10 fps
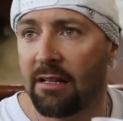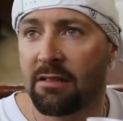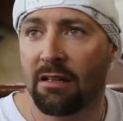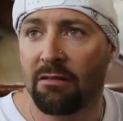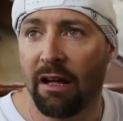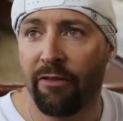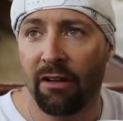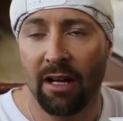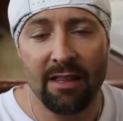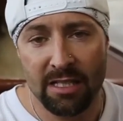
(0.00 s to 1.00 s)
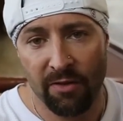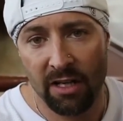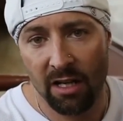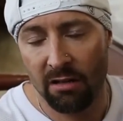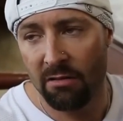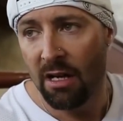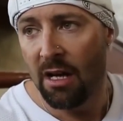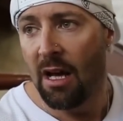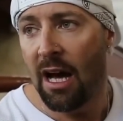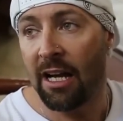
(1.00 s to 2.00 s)
So if you like this video
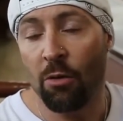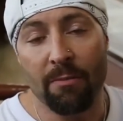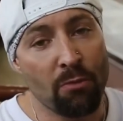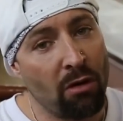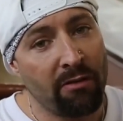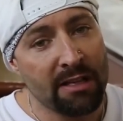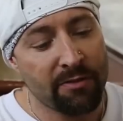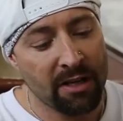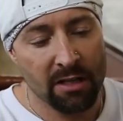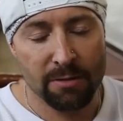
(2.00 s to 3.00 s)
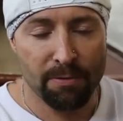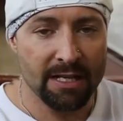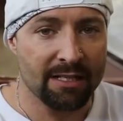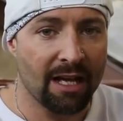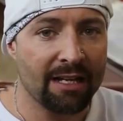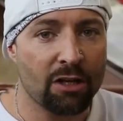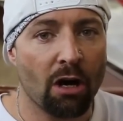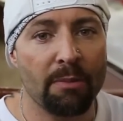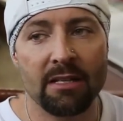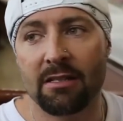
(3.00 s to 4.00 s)
and you want more of these videos, please like,
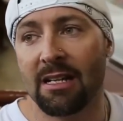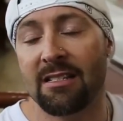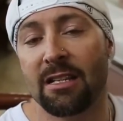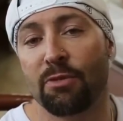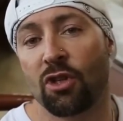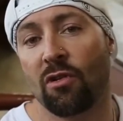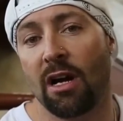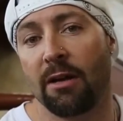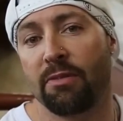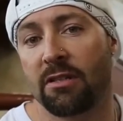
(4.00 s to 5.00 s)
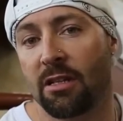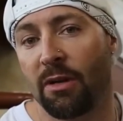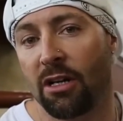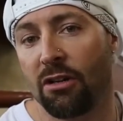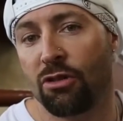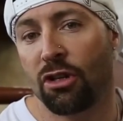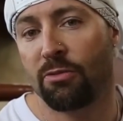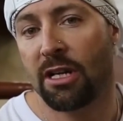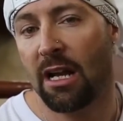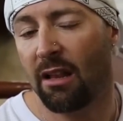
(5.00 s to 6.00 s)
comment and subscribe to my
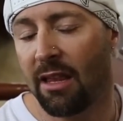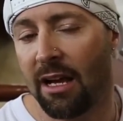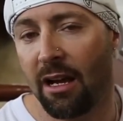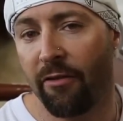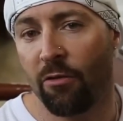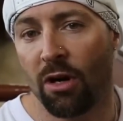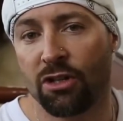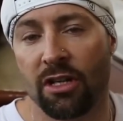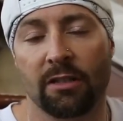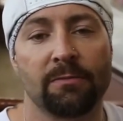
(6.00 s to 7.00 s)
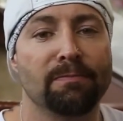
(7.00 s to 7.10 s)
YouTube channel. Thank you for watching.